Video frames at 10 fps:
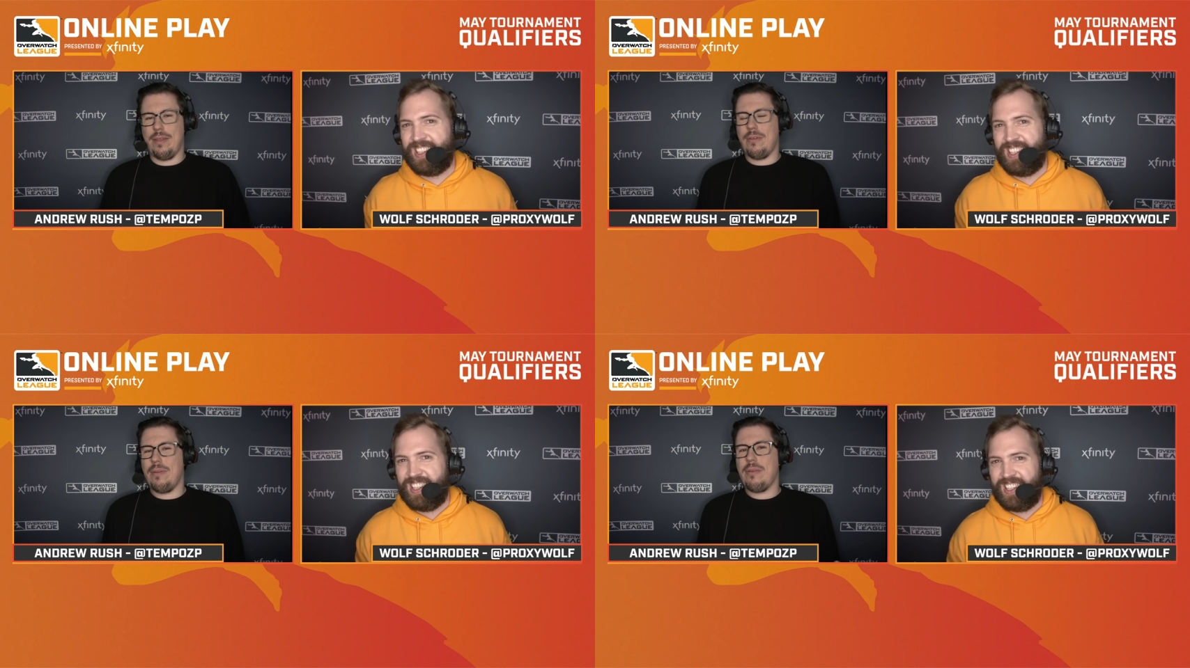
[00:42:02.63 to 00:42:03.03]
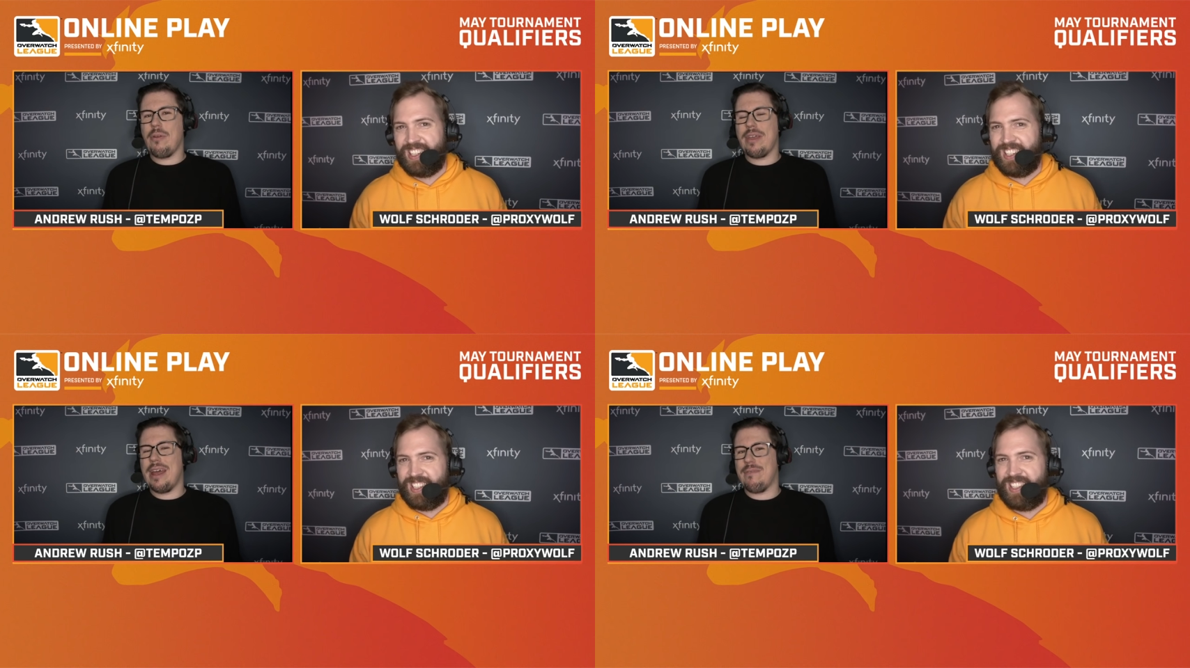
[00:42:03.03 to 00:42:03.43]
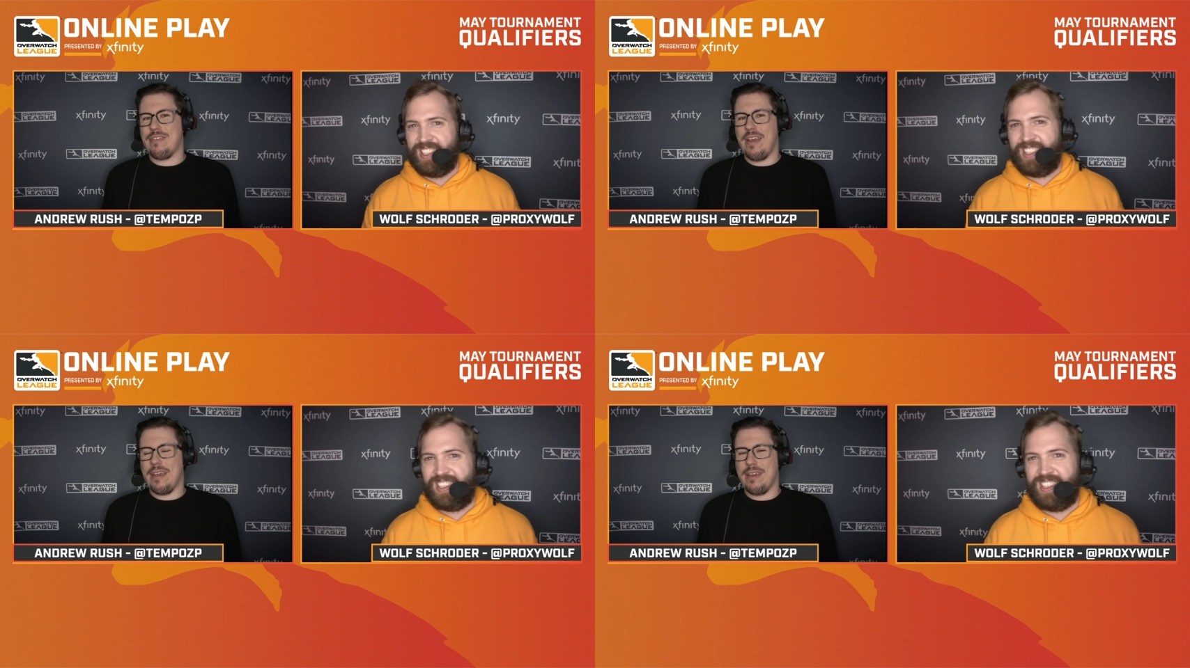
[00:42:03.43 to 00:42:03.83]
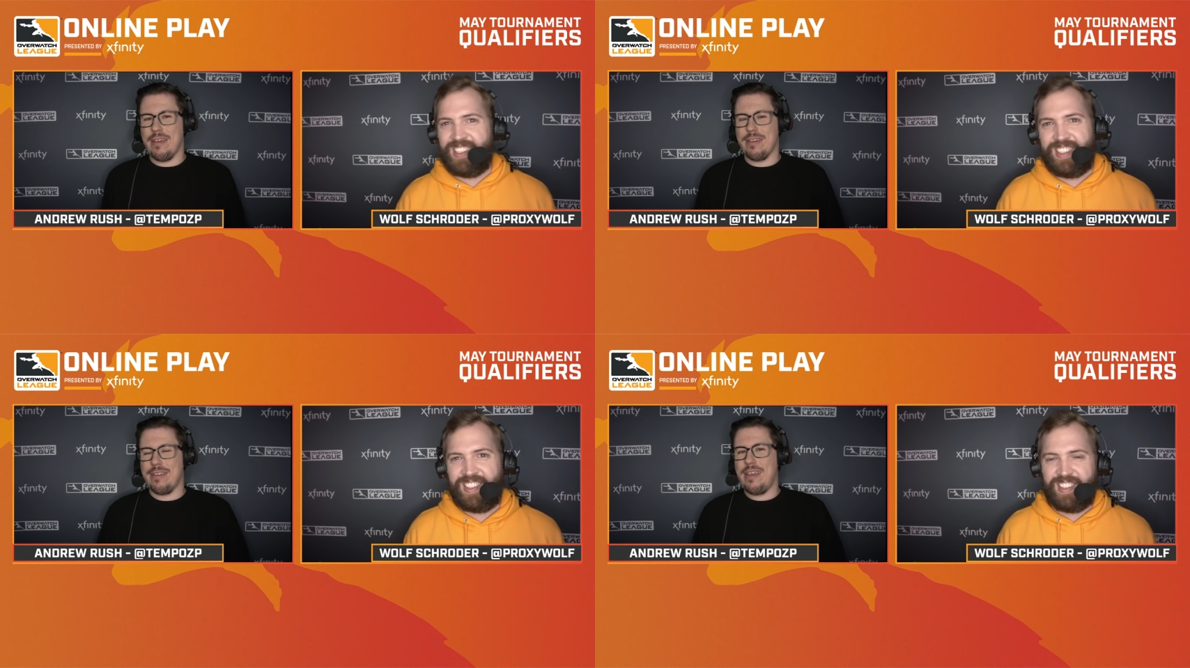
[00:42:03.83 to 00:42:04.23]
Speaker 1: they, they look out of sync
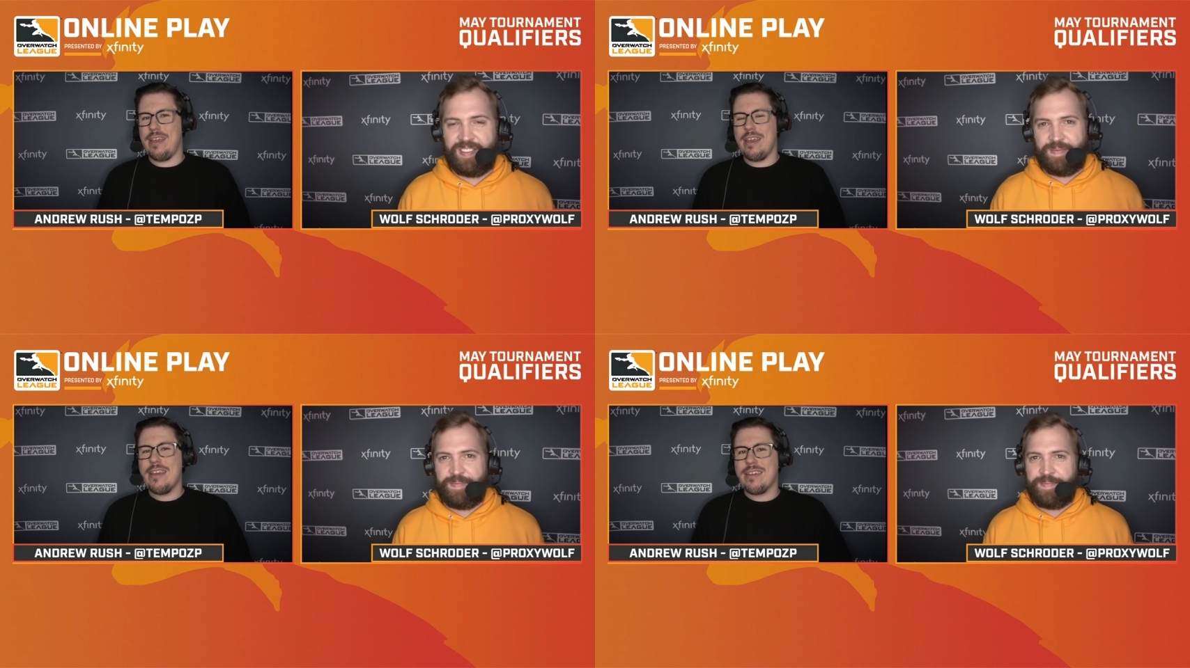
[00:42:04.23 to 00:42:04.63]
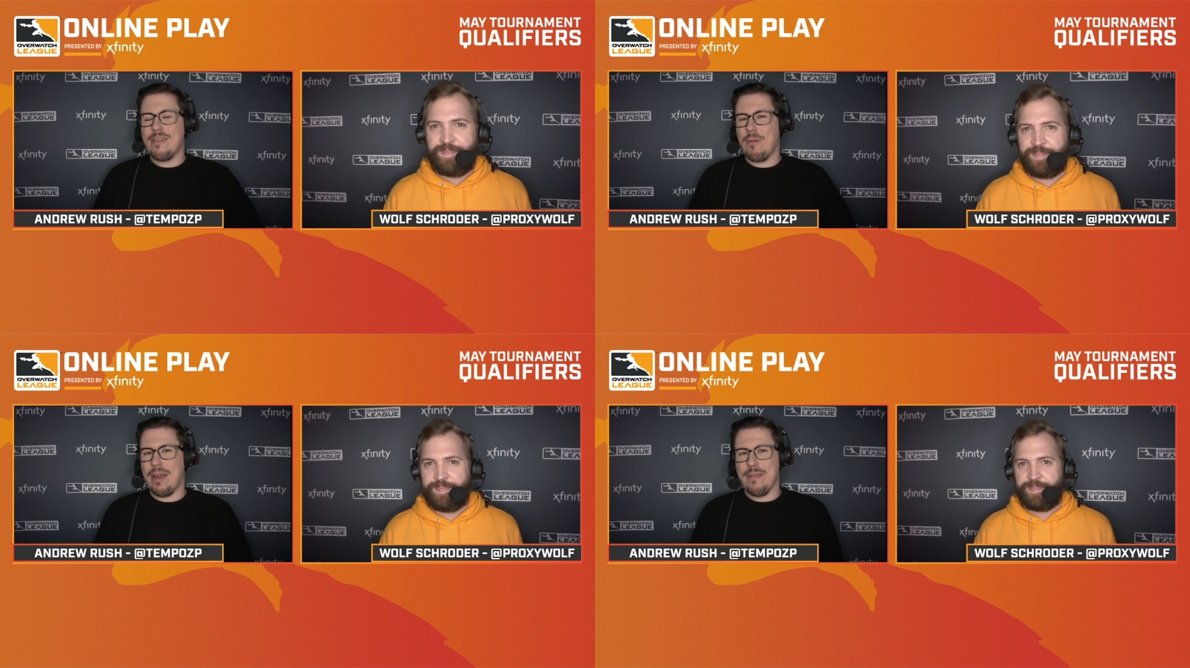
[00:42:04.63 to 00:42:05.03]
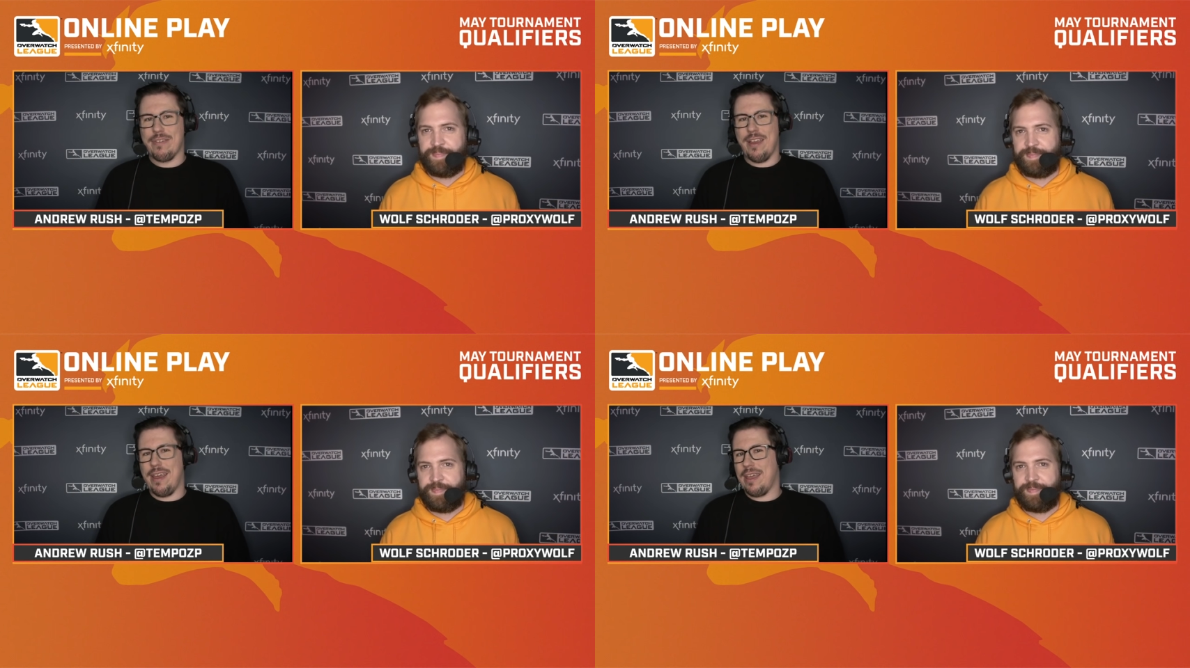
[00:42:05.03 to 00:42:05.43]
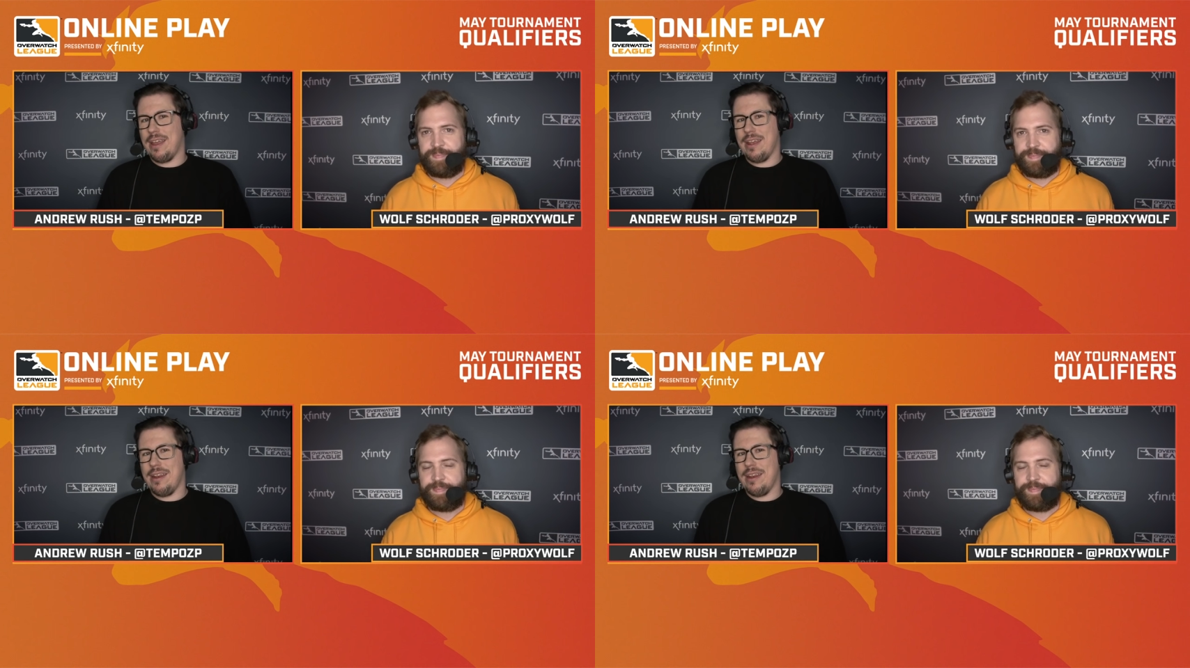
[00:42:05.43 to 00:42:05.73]
is the easy way of saying it.